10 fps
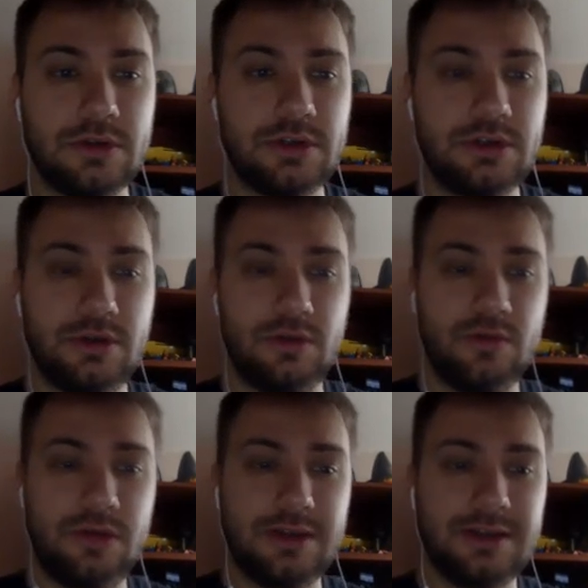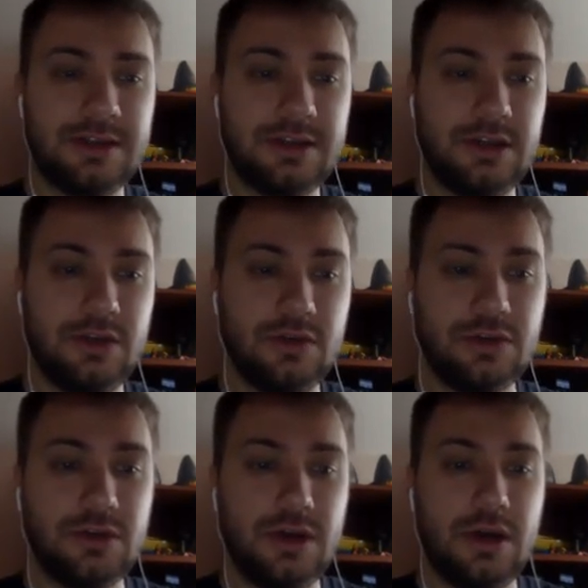So let's execute,
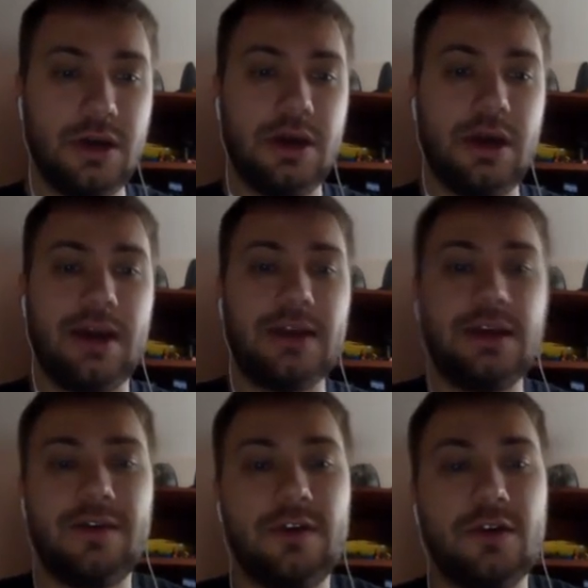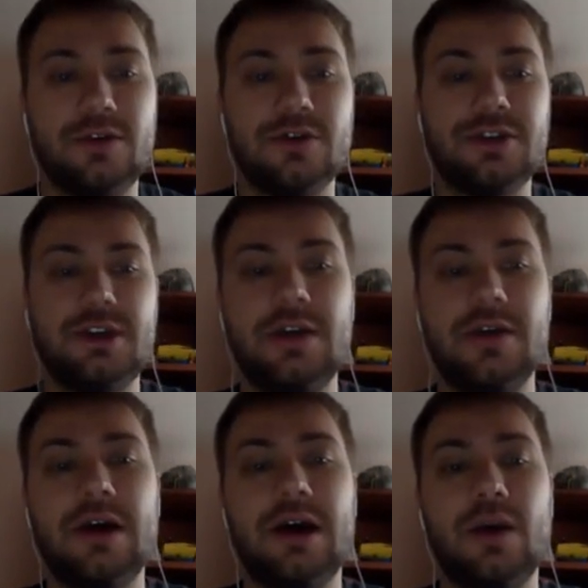and here we go. You see,
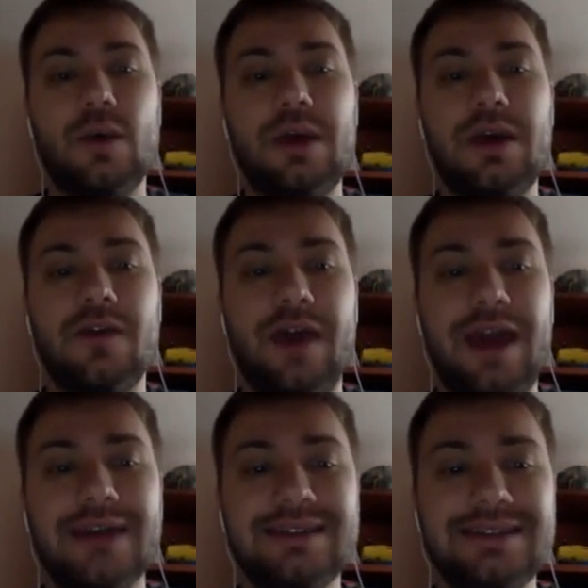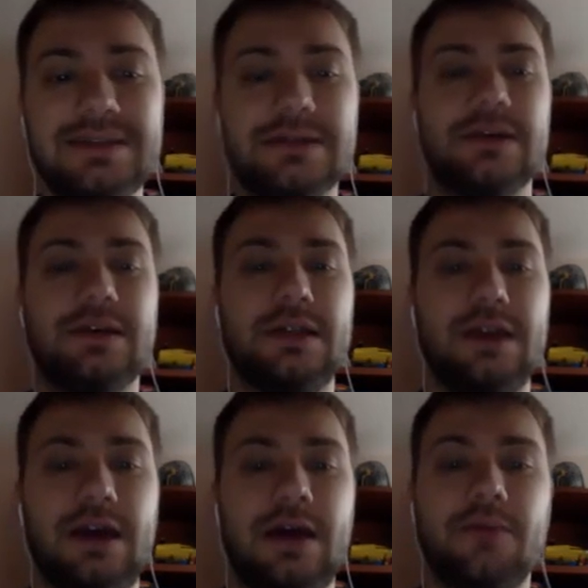we have added
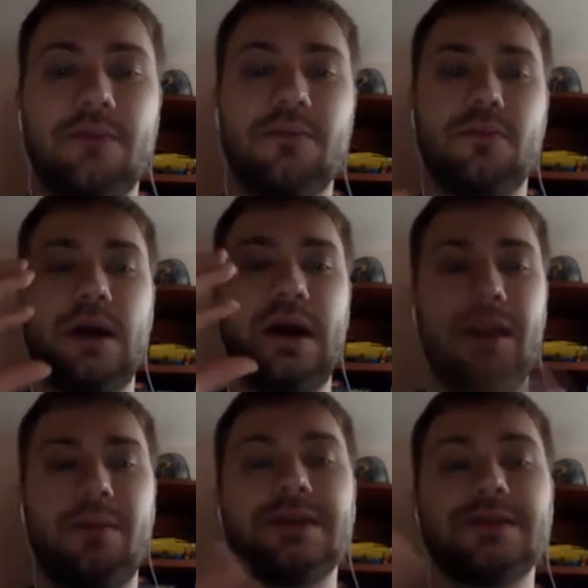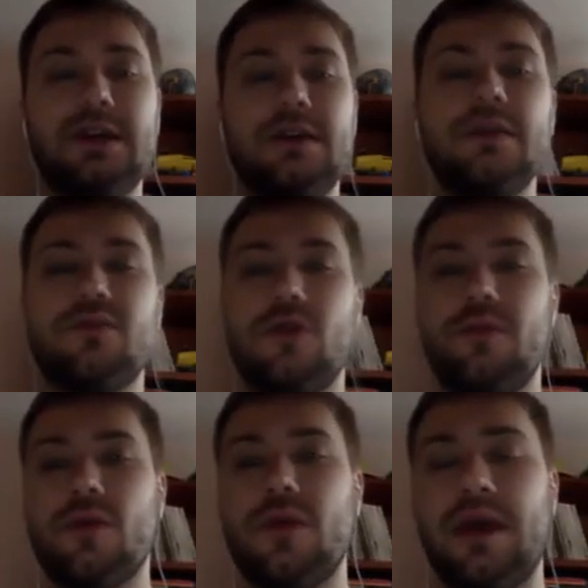the elements in the
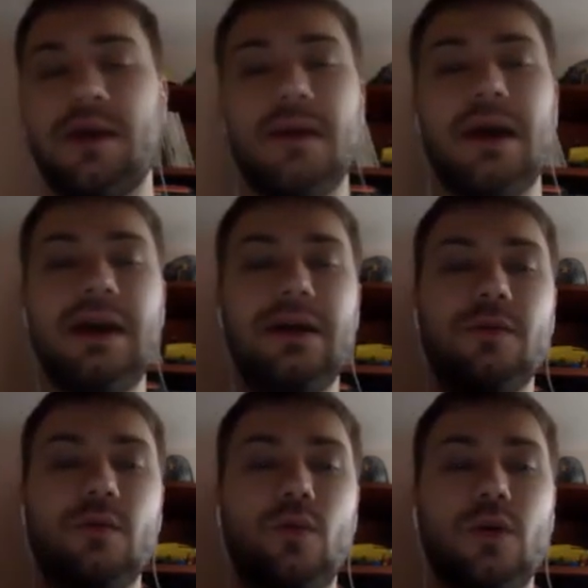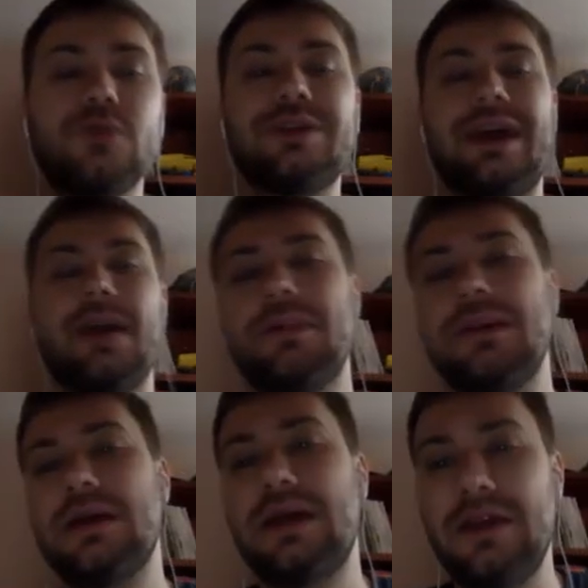proper way. What would
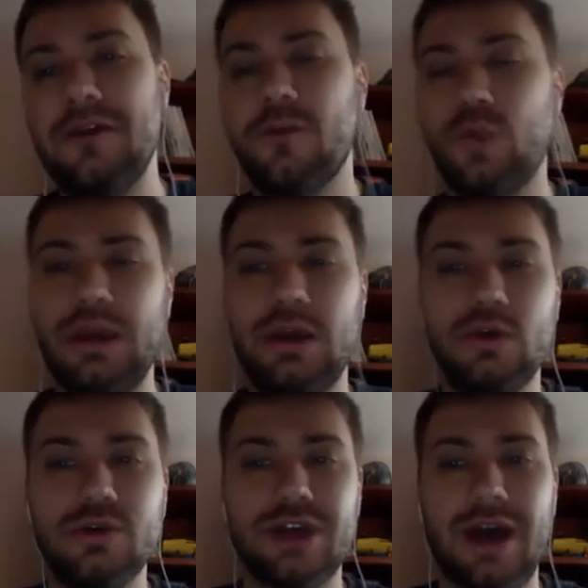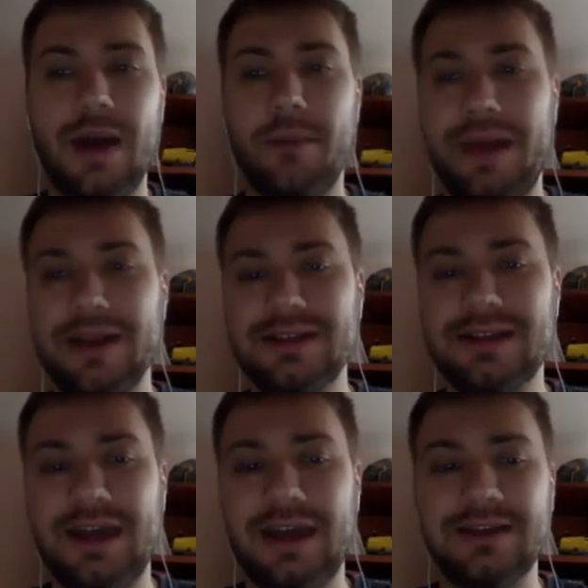happen if we use append
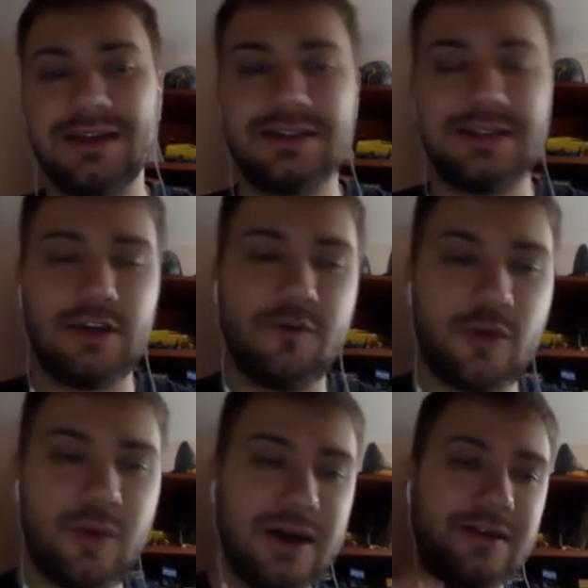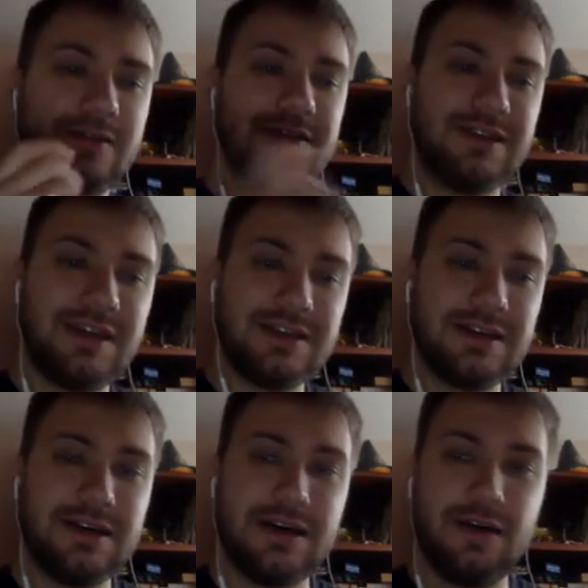and instead of providing the
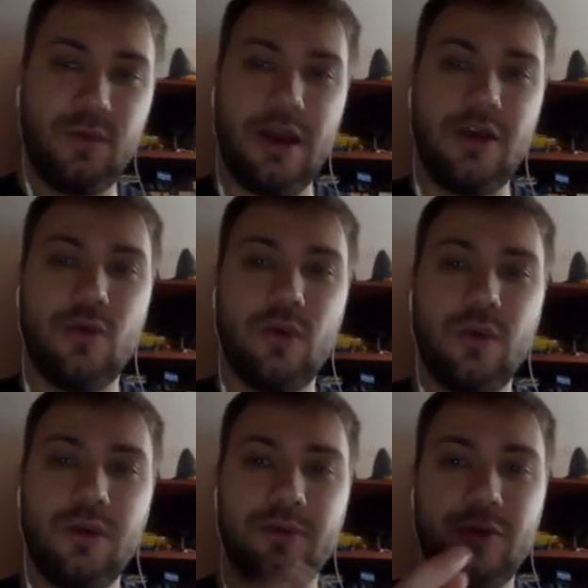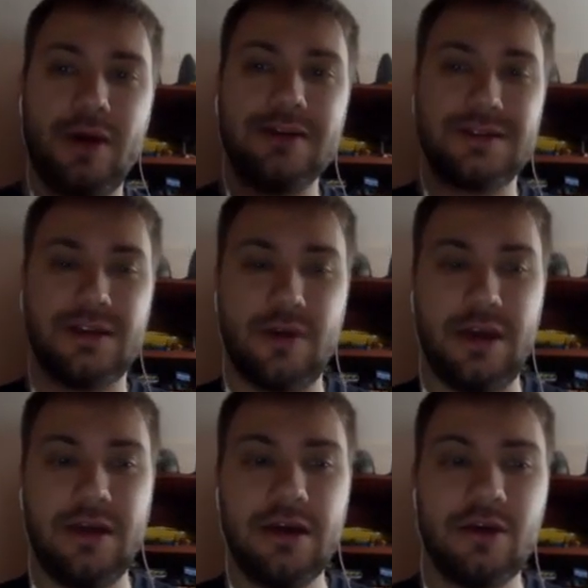data value, we will provide an
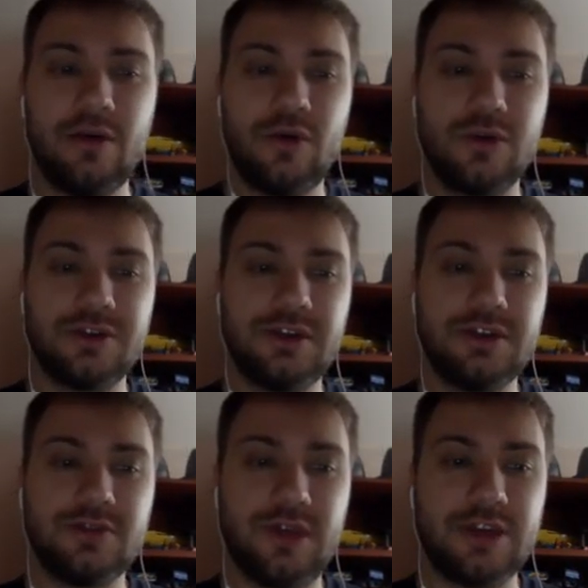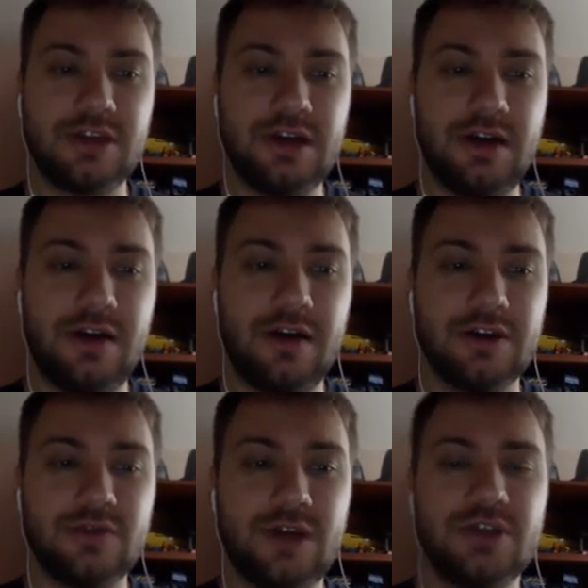array? We will see the strange
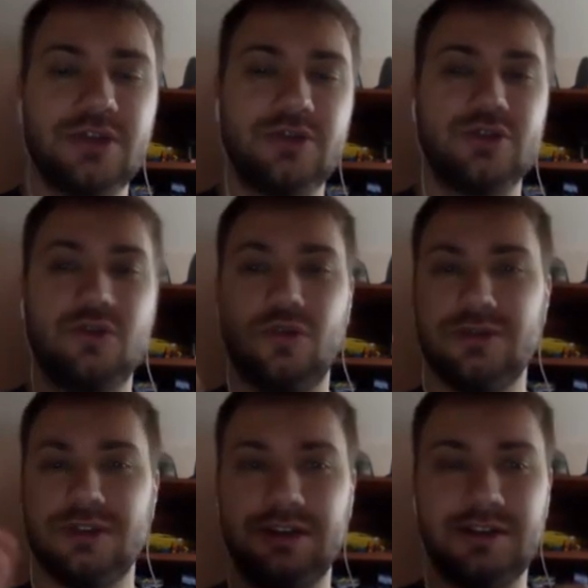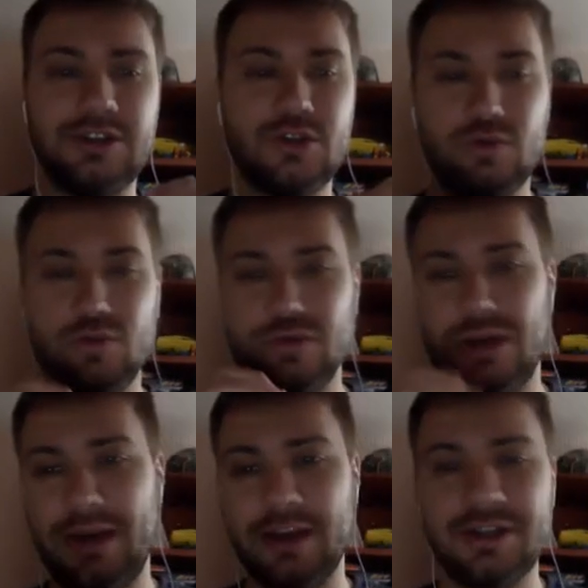construction, or so-called
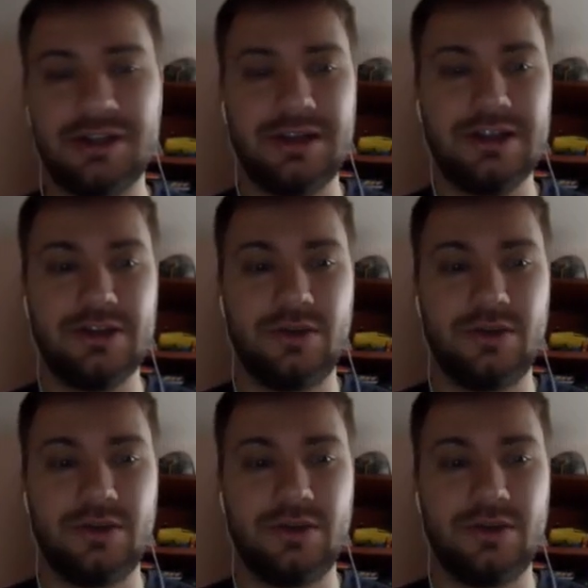2-dimensional list.